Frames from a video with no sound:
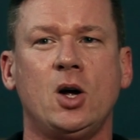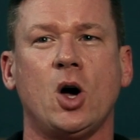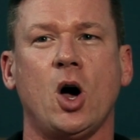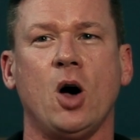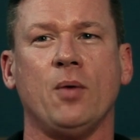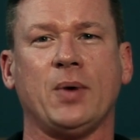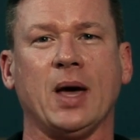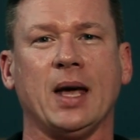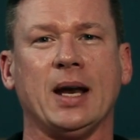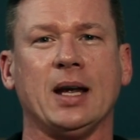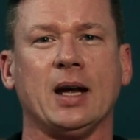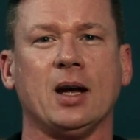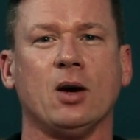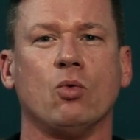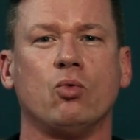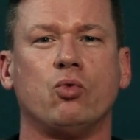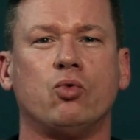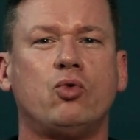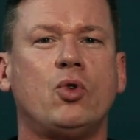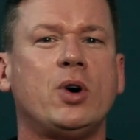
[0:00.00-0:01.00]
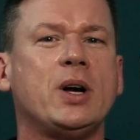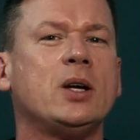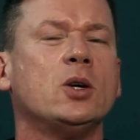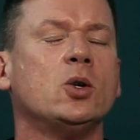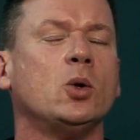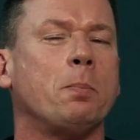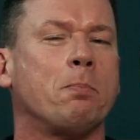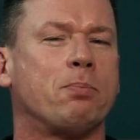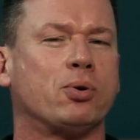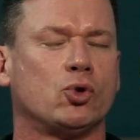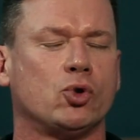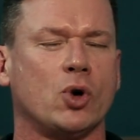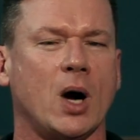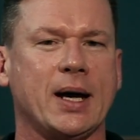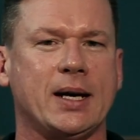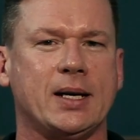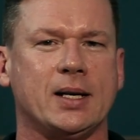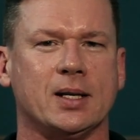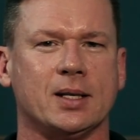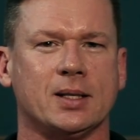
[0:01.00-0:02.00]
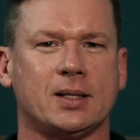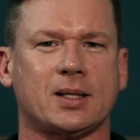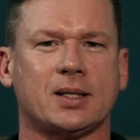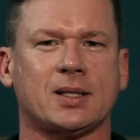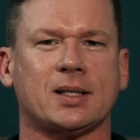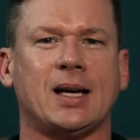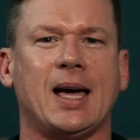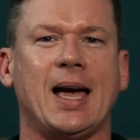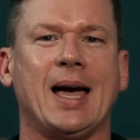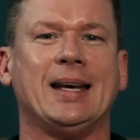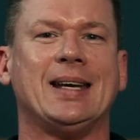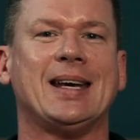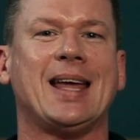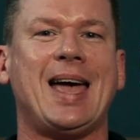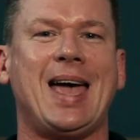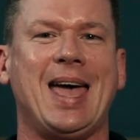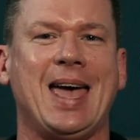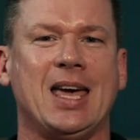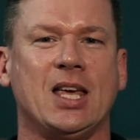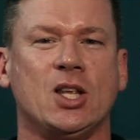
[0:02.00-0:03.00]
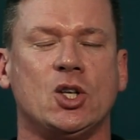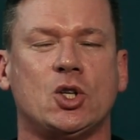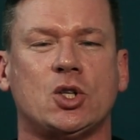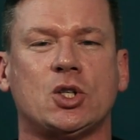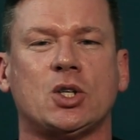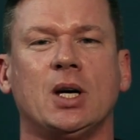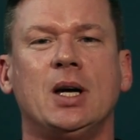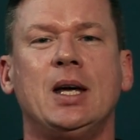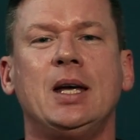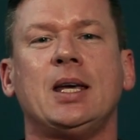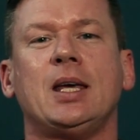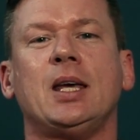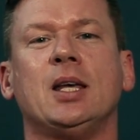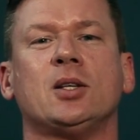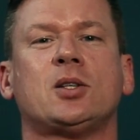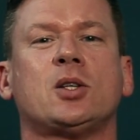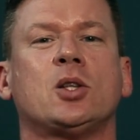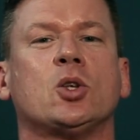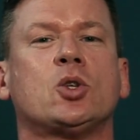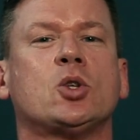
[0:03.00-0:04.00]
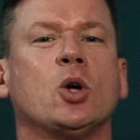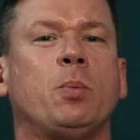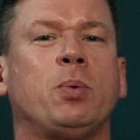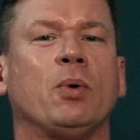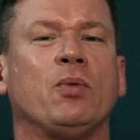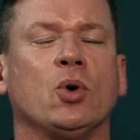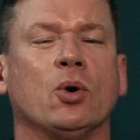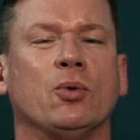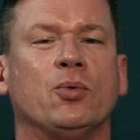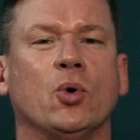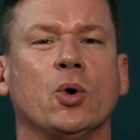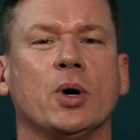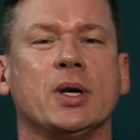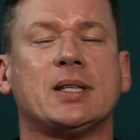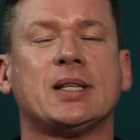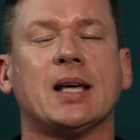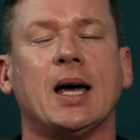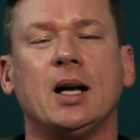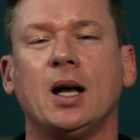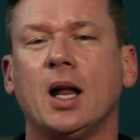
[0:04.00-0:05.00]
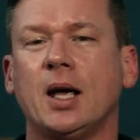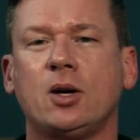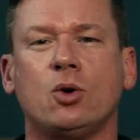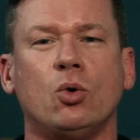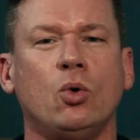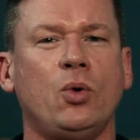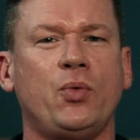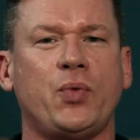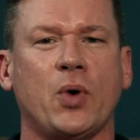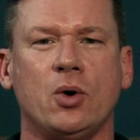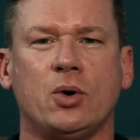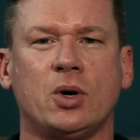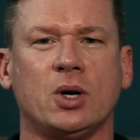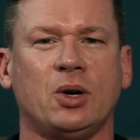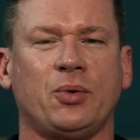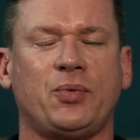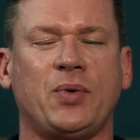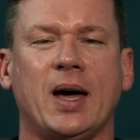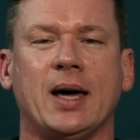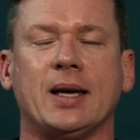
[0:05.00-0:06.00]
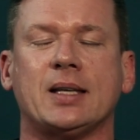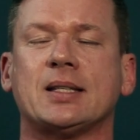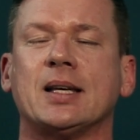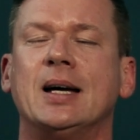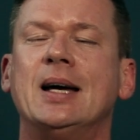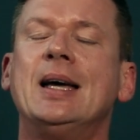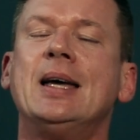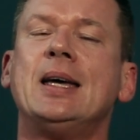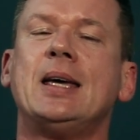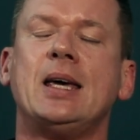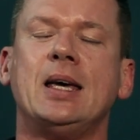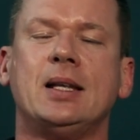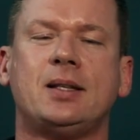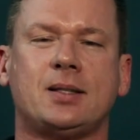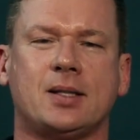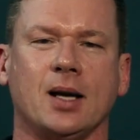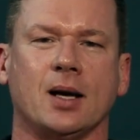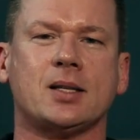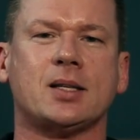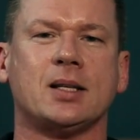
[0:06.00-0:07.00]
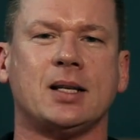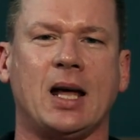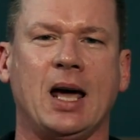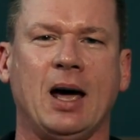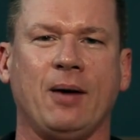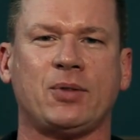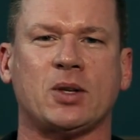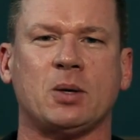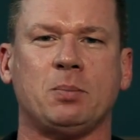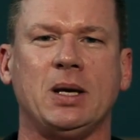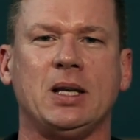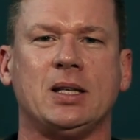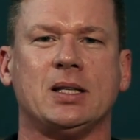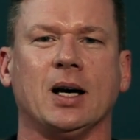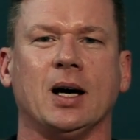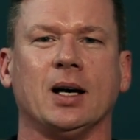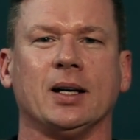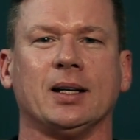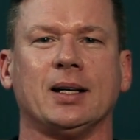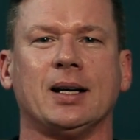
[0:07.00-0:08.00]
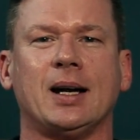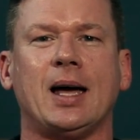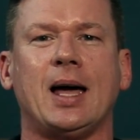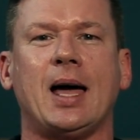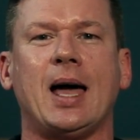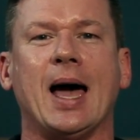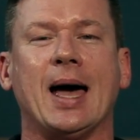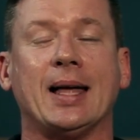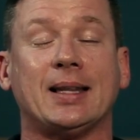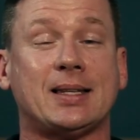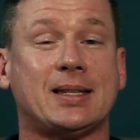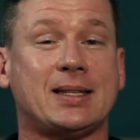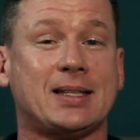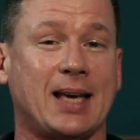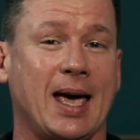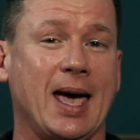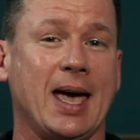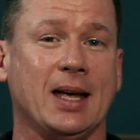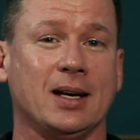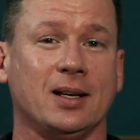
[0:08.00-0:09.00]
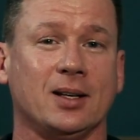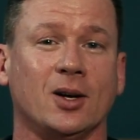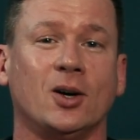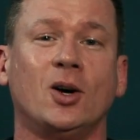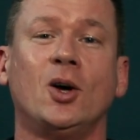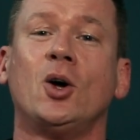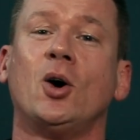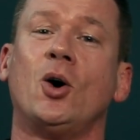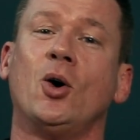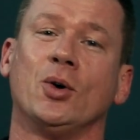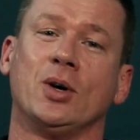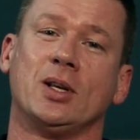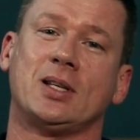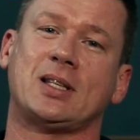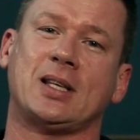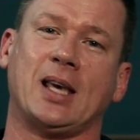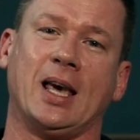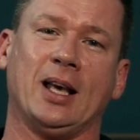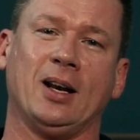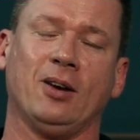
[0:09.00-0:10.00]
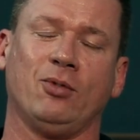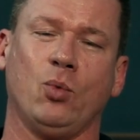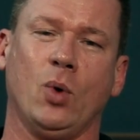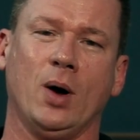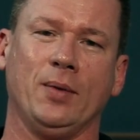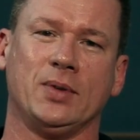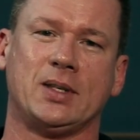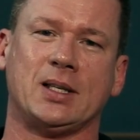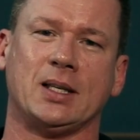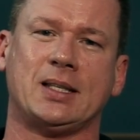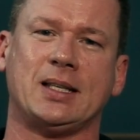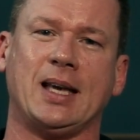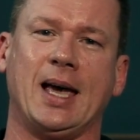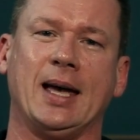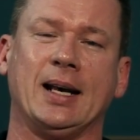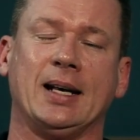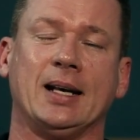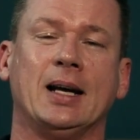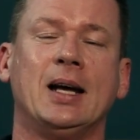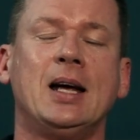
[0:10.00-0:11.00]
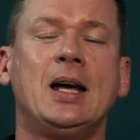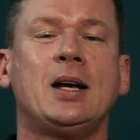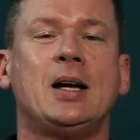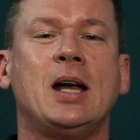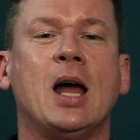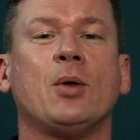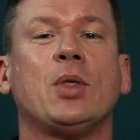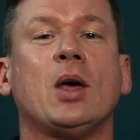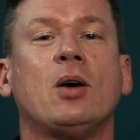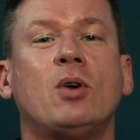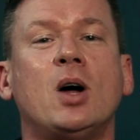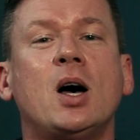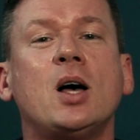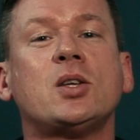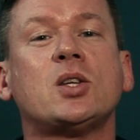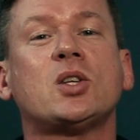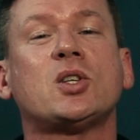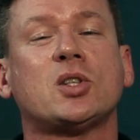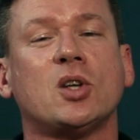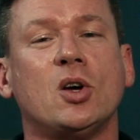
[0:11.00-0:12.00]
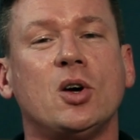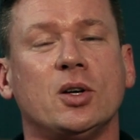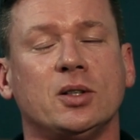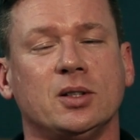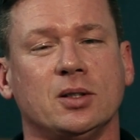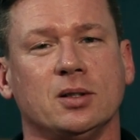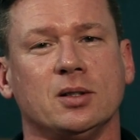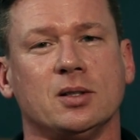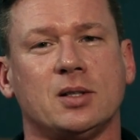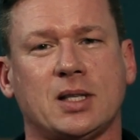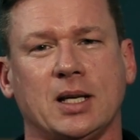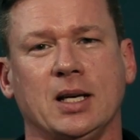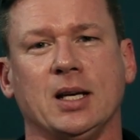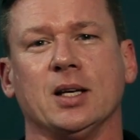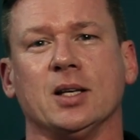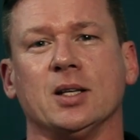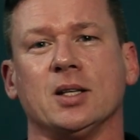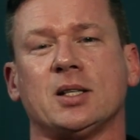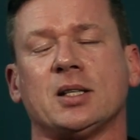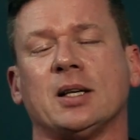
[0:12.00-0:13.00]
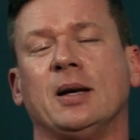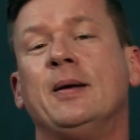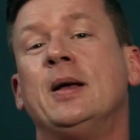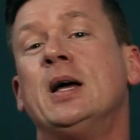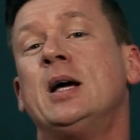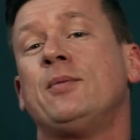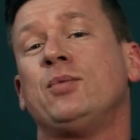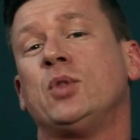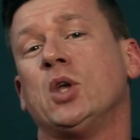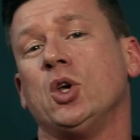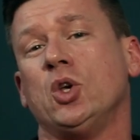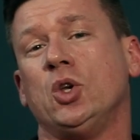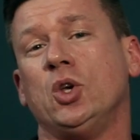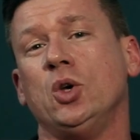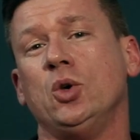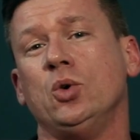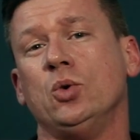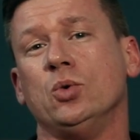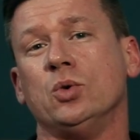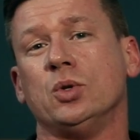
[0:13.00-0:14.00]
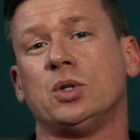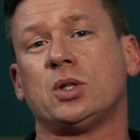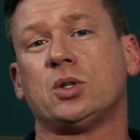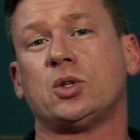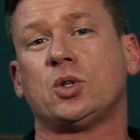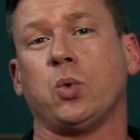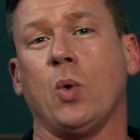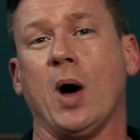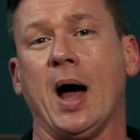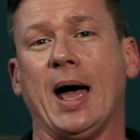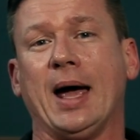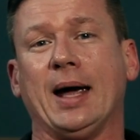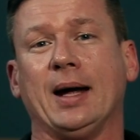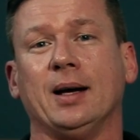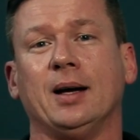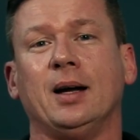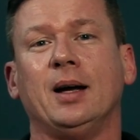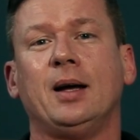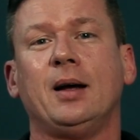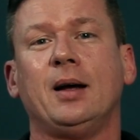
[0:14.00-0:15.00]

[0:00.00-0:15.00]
of getting real brightness and edge into the top of your voice. And like all vocal effects, it doesn't have to be done at 10 on a scale of 1 to 10. Now, there are certain singers that use twang